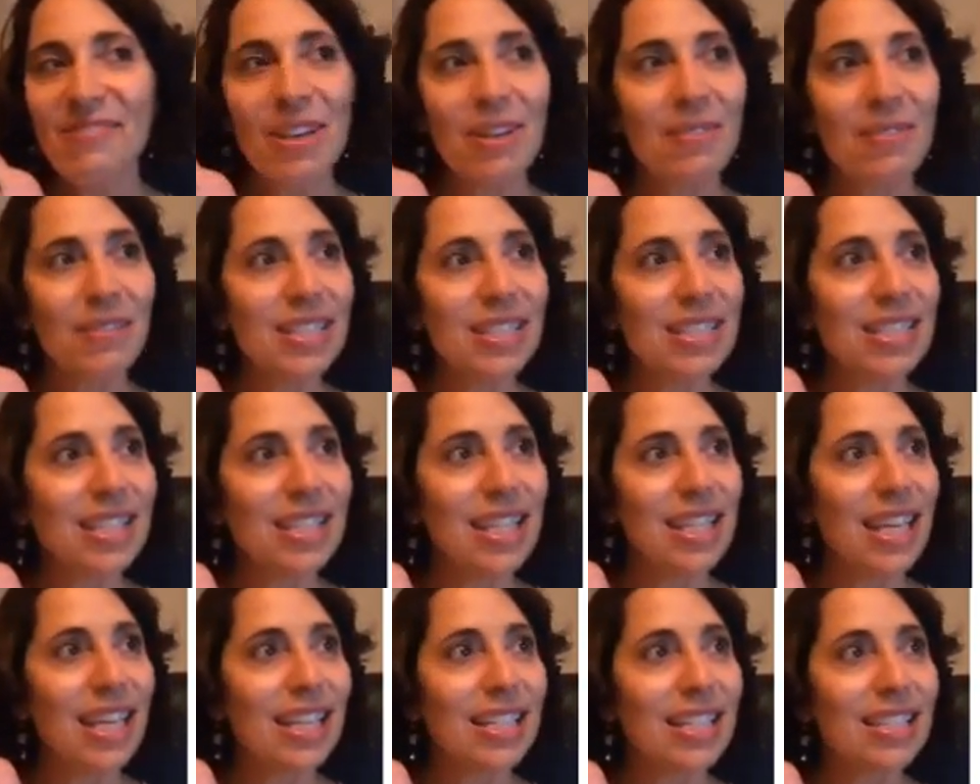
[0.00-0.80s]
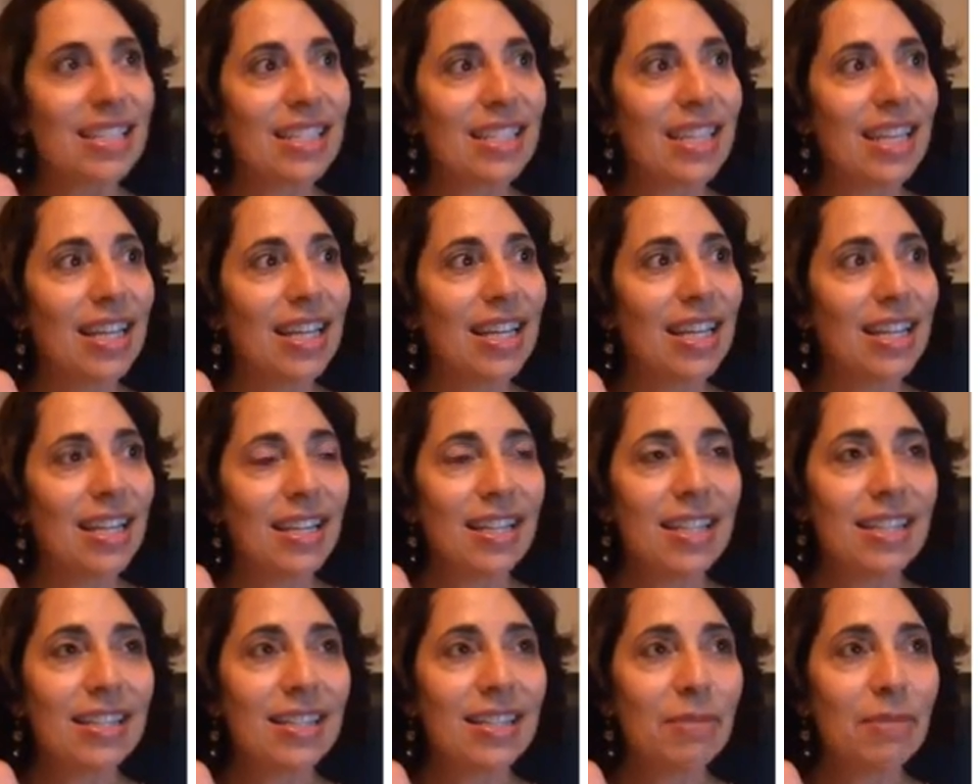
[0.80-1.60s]
Maybe it's late. Is it late?
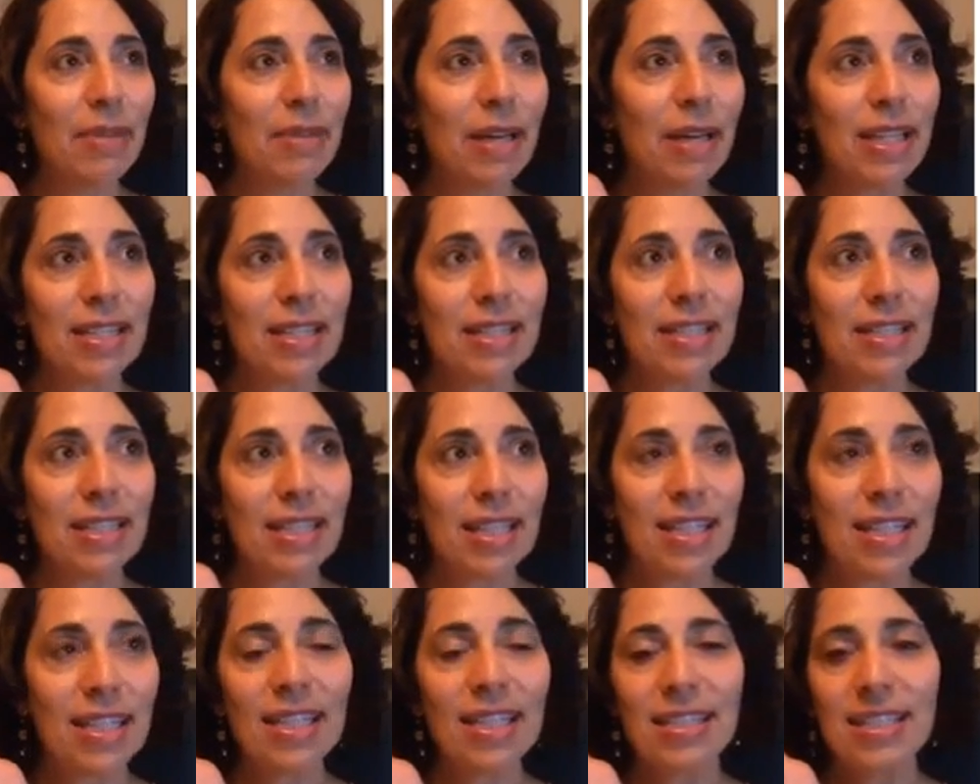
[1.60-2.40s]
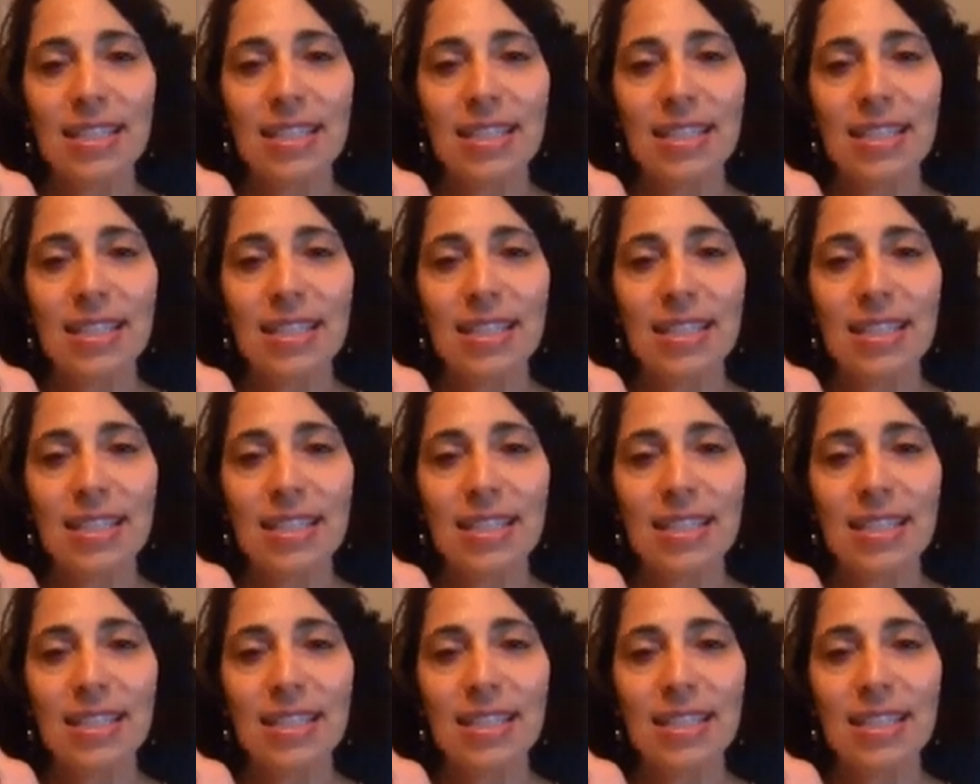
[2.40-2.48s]
Yeah,